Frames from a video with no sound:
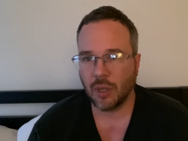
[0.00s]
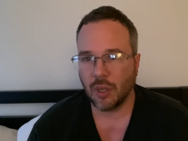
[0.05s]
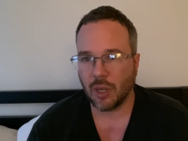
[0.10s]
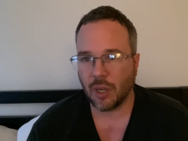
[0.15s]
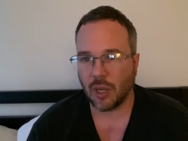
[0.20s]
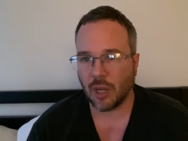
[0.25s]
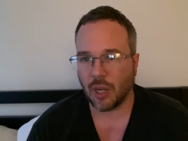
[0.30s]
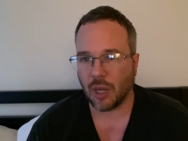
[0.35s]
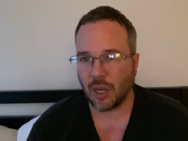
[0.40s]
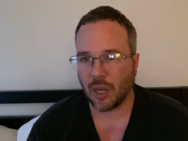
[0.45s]

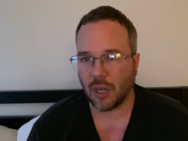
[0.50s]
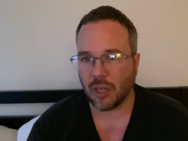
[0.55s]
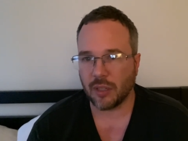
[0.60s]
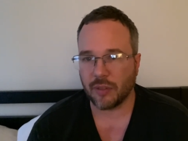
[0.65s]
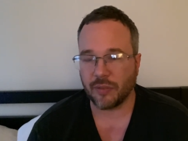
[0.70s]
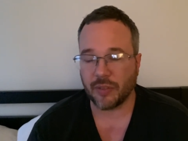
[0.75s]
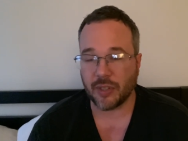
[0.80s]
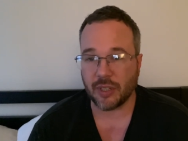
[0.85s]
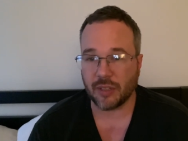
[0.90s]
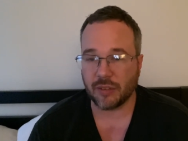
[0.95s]
Uh,
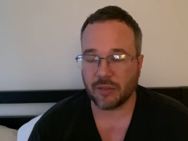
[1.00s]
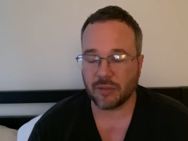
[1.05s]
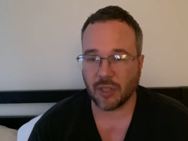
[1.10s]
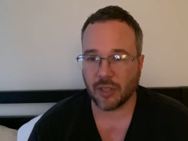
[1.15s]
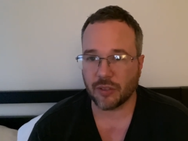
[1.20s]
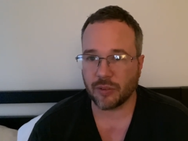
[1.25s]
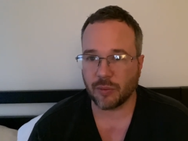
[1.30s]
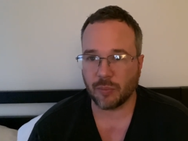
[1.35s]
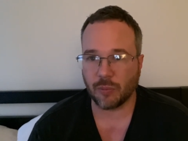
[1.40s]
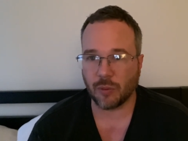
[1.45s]
if he
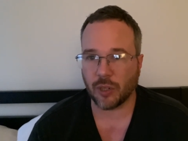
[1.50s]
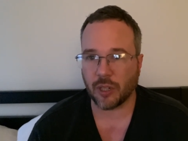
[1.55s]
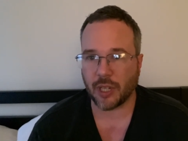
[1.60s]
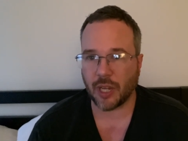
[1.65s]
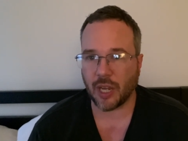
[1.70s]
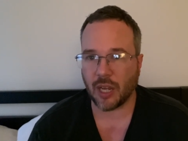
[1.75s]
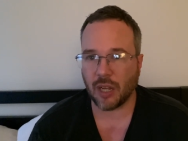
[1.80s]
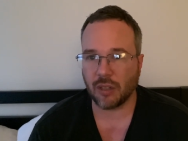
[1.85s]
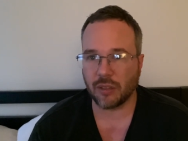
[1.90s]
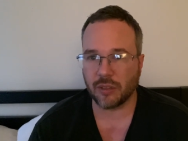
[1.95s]
doesn't work
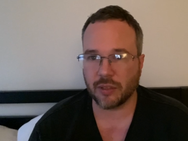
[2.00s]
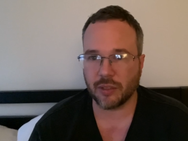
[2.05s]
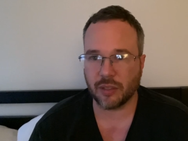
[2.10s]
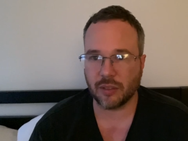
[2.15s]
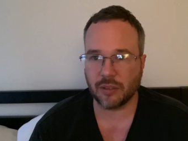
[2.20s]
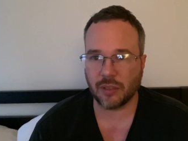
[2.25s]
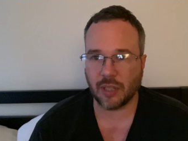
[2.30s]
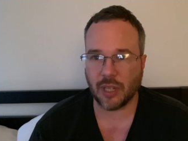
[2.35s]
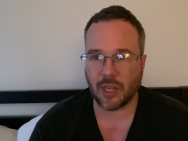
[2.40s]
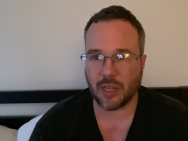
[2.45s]
out
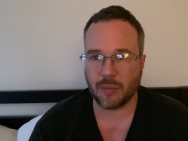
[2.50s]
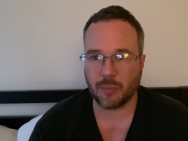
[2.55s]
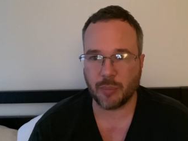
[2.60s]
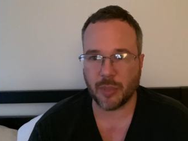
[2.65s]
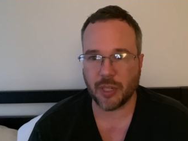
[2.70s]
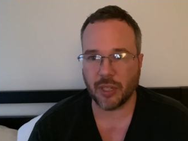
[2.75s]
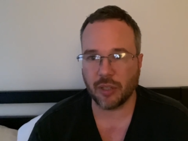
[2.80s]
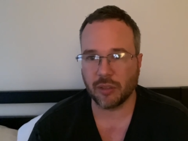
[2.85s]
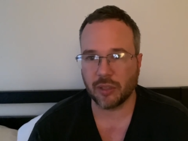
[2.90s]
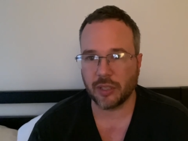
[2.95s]
and
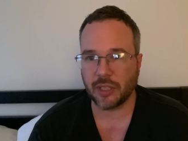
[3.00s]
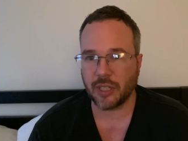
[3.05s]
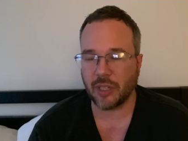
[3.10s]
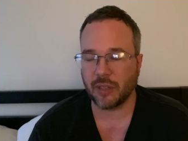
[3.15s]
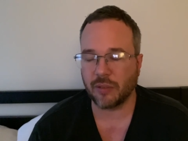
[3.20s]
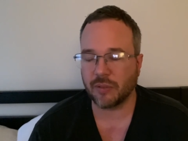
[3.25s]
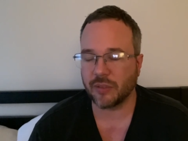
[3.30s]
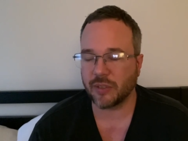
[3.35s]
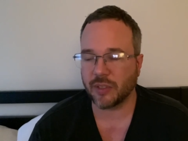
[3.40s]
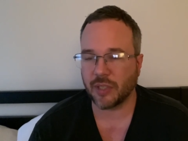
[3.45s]
Beal
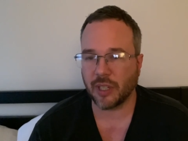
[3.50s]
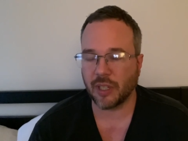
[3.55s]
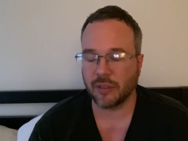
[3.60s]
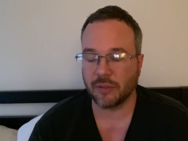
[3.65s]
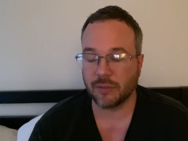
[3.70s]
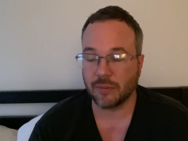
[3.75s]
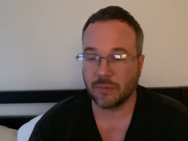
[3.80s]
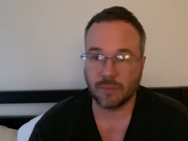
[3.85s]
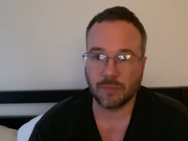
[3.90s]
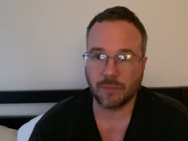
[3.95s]
leaves,
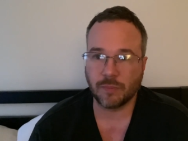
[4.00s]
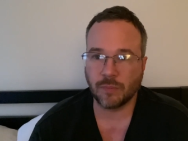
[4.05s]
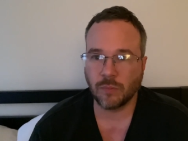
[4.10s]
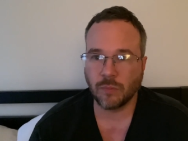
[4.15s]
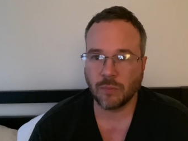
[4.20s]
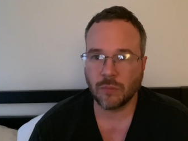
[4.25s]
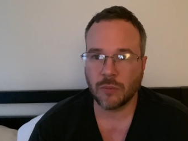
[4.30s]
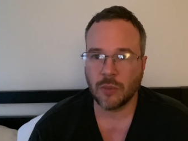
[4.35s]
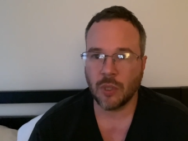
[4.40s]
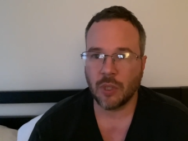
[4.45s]
then
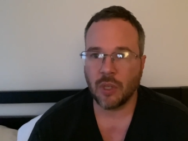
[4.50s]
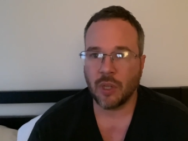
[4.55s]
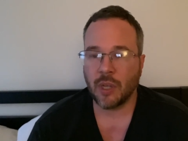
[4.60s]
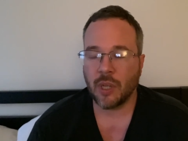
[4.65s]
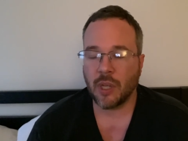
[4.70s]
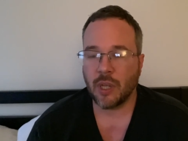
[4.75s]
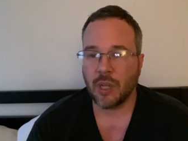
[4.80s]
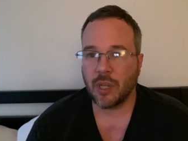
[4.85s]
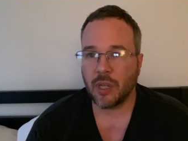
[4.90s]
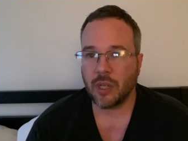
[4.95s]

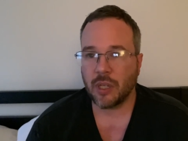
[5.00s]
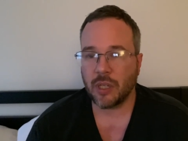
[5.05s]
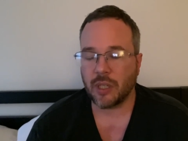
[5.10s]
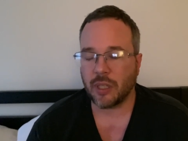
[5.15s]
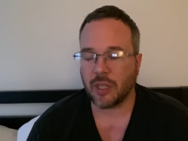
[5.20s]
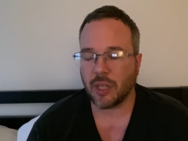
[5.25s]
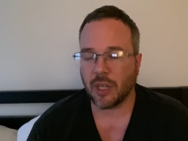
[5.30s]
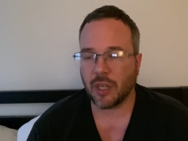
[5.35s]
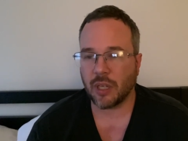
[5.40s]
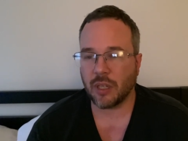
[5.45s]
he
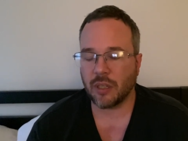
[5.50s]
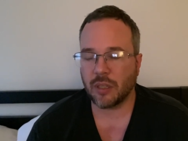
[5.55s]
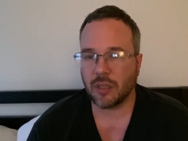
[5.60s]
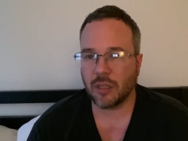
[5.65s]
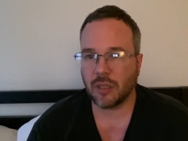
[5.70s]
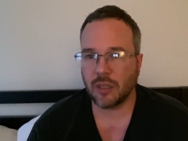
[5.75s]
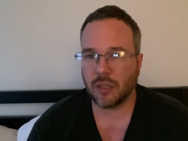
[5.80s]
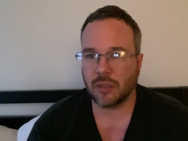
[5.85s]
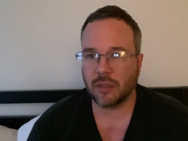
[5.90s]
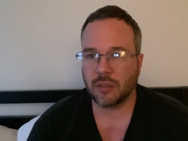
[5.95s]
can,
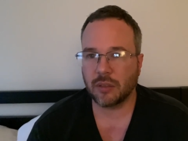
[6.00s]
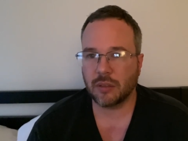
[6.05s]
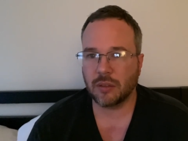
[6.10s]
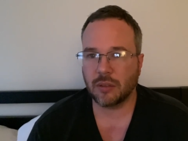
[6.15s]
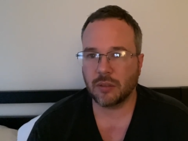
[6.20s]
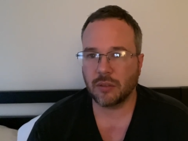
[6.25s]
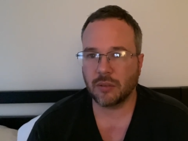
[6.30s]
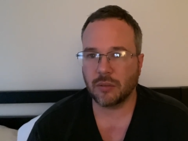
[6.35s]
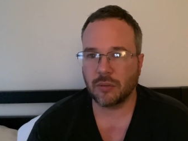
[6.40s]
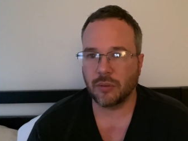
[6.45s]

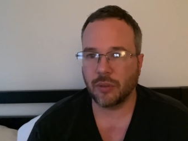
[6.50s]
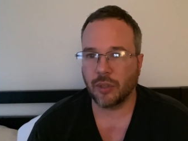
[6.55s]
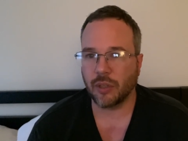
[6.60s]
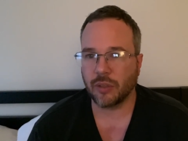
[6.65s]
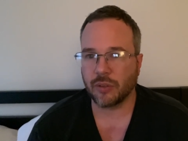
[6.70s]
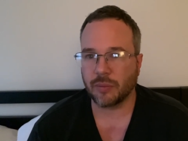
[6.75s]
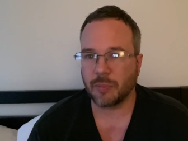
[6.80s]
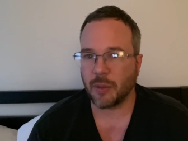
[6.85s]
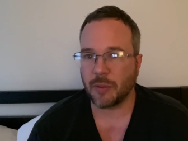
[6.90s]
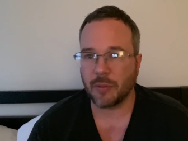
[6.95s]
uh, who
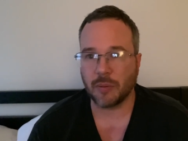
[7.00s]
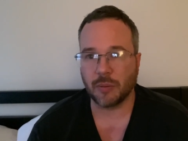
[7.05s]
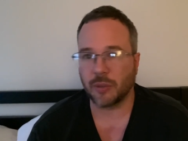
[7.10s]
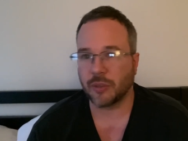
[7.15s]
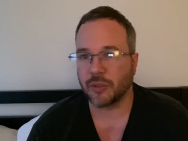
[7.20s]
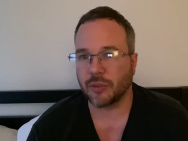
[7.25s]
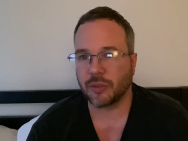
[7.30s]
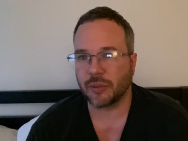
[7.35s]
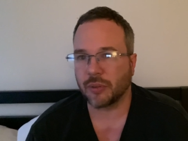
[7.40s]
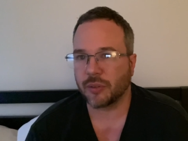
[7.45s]
knows, maybe the
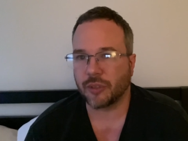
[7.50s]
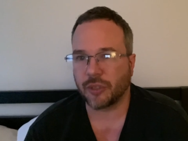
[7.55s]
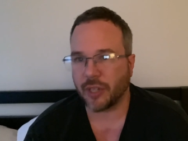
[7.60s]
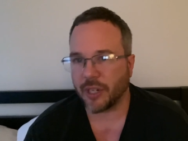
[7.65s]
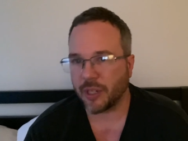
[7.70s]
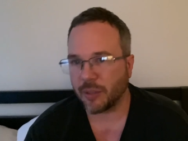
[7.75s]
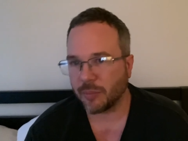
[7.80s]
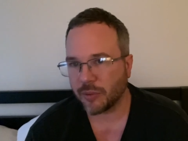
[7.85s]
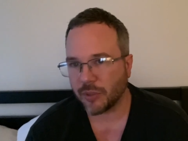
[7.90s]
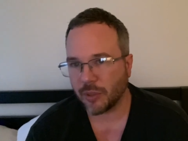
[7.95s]
Wizards will
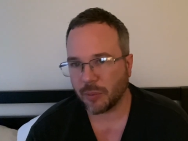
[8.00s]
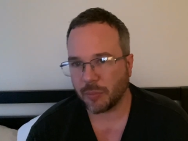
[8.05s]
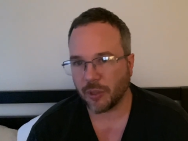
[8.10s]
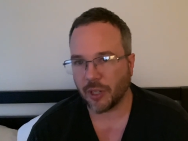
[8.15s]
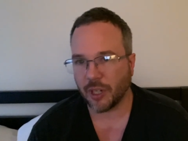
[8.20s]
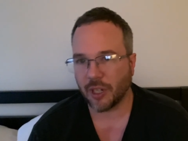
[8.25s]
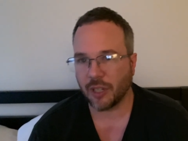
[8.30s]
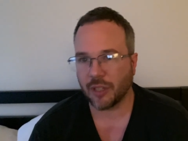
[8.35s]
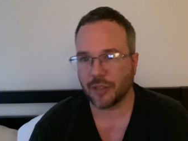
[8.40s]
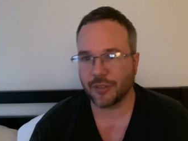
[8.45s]
trade him somewhere
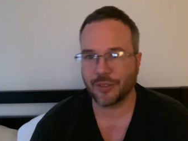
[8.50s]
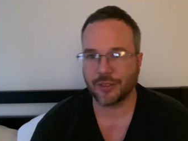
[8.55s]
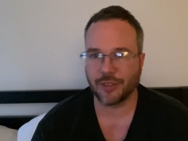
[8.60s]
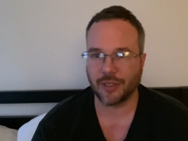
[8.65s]
else.